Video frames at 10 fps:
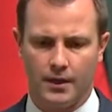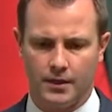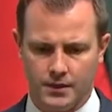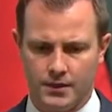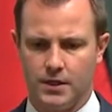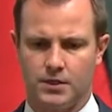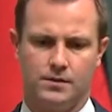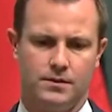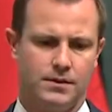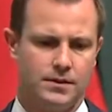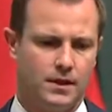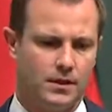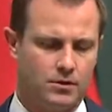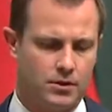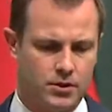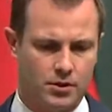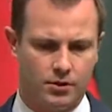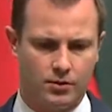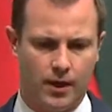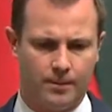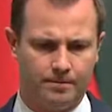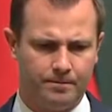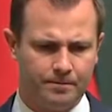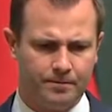concessions, etc., to